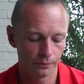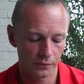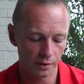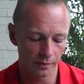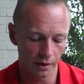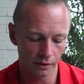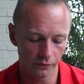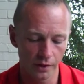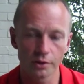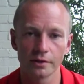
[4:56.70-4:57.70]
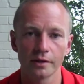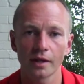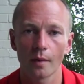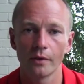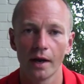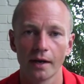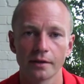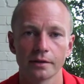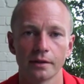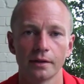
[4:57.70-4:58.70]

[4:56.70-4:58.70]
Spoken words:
some of the other features this camera has.